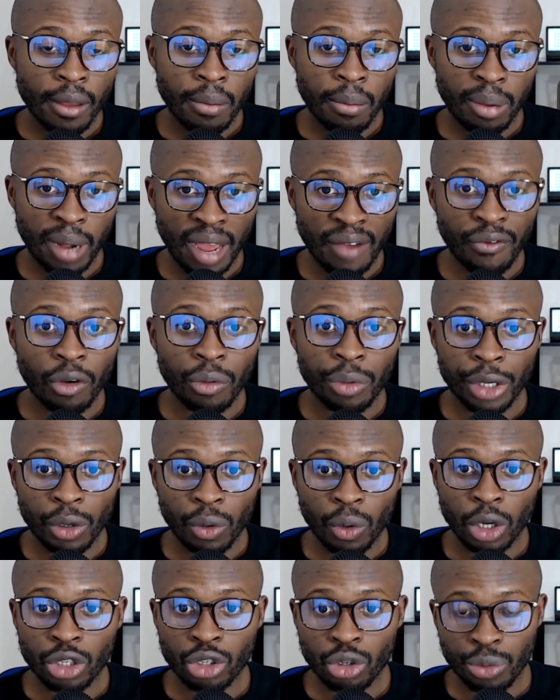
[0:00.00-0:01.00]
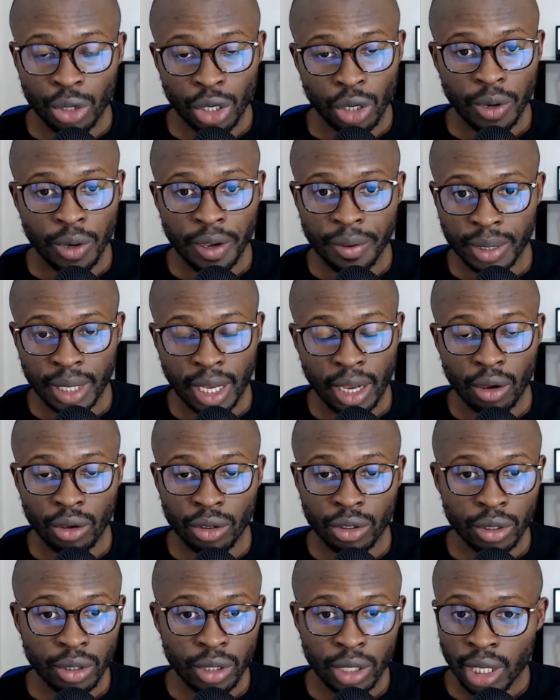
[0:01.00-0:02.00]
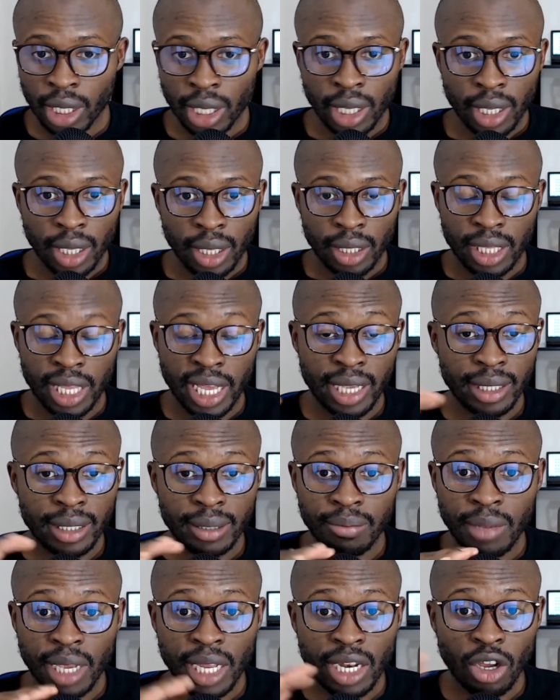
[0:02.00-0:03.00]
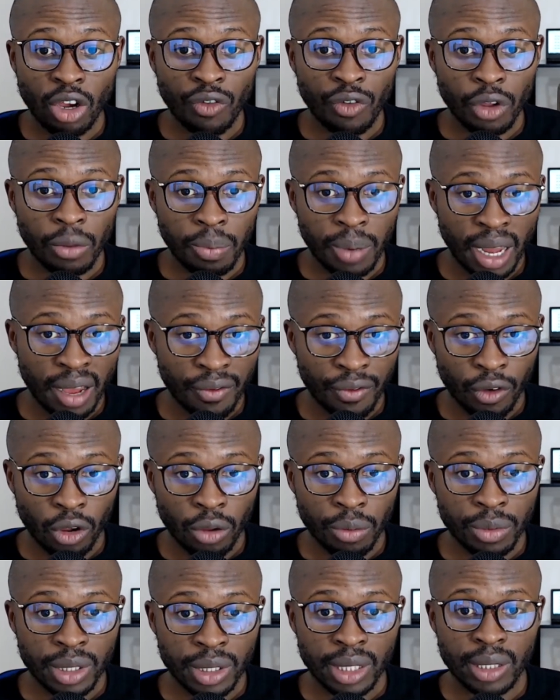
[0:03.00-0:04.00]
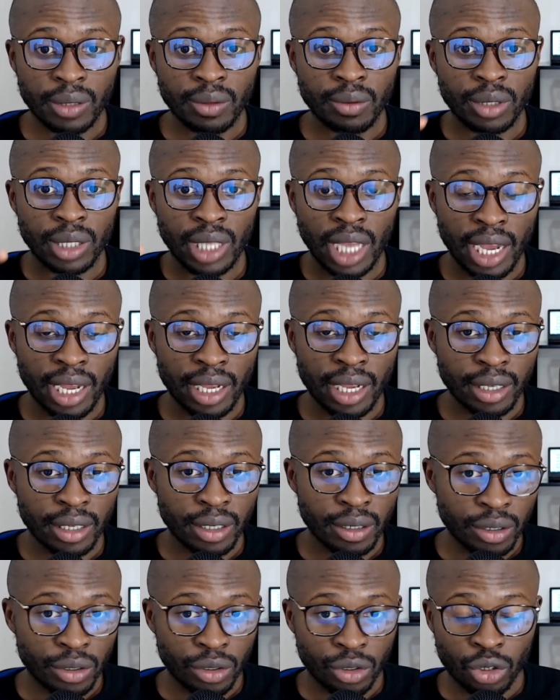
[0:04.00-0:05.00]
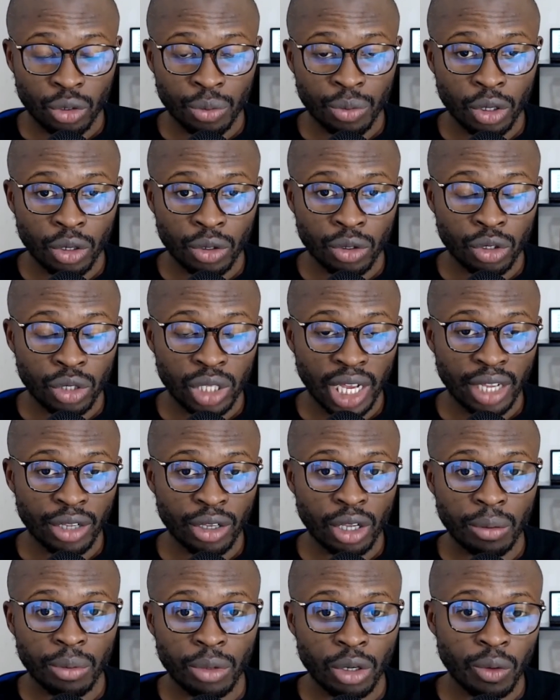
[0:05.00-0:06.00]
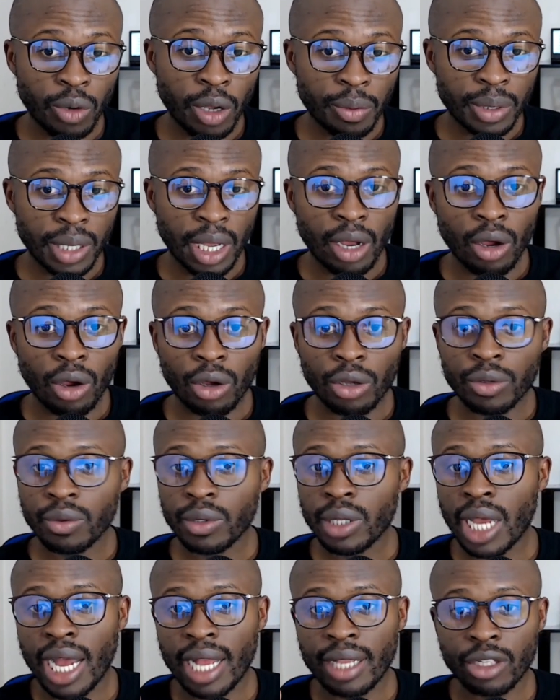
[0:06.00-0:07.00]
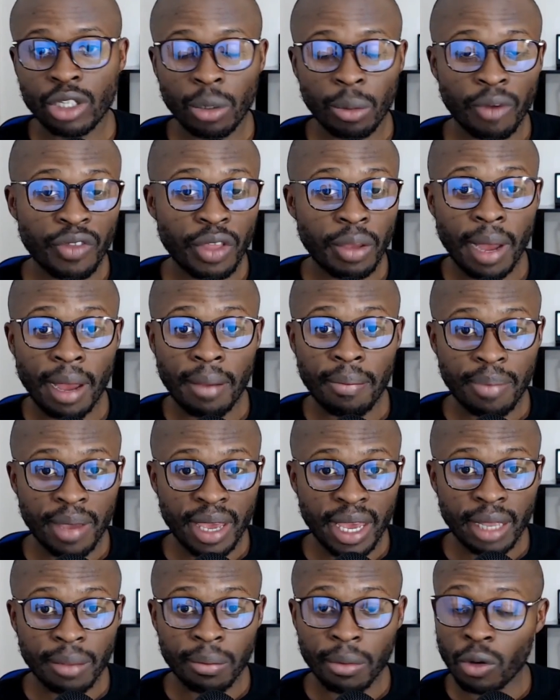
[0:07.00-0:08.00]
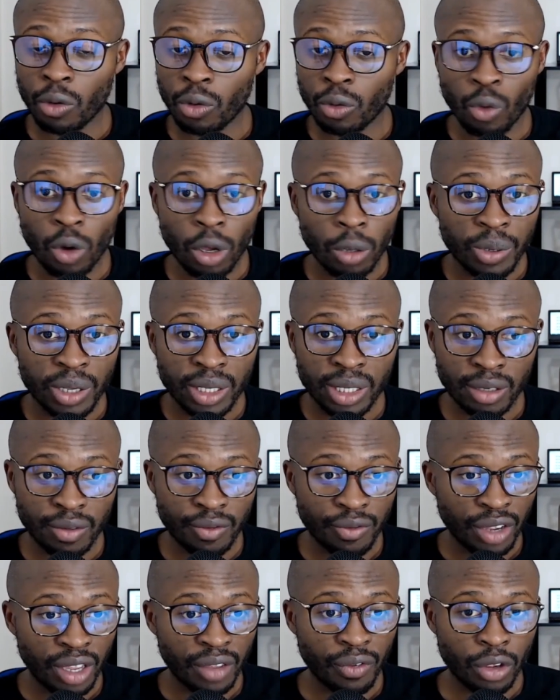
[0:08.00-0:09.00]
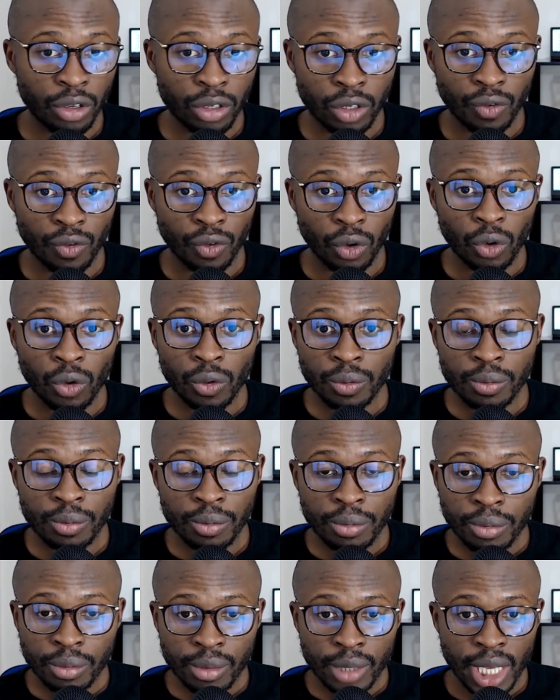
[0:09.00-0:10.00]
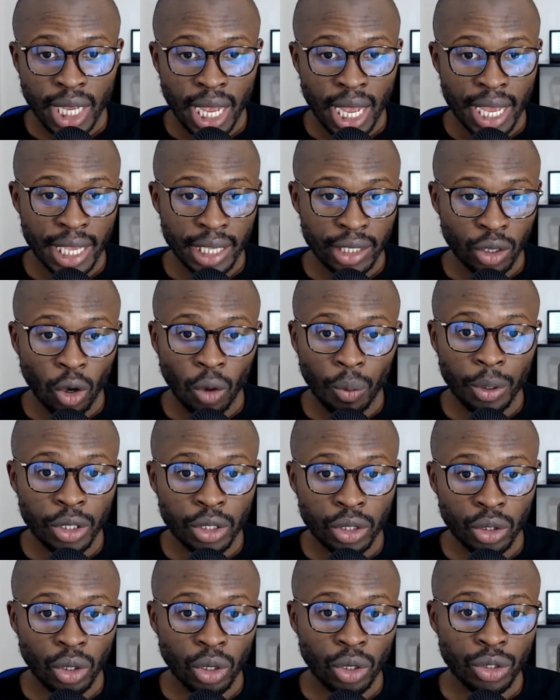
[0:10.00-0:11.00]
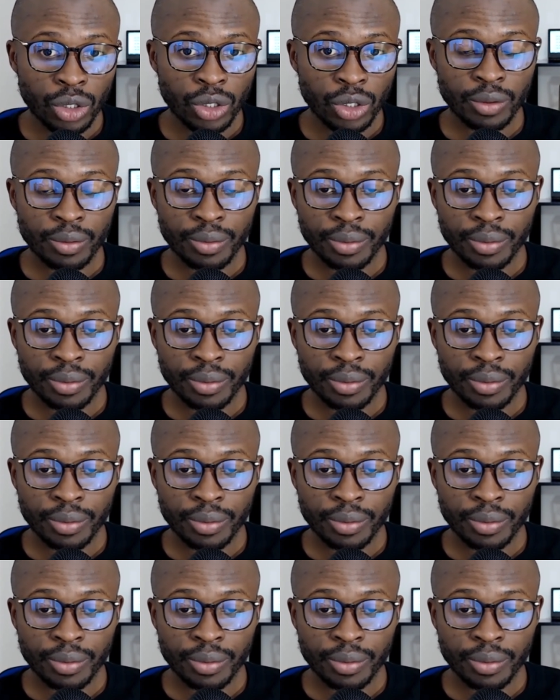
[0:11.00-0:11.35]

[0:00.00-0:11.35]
platform in the world to build a website on. There's many other platforms that you can build a website on, and some of them are paid, but WordPress is free, first of all. It's open source,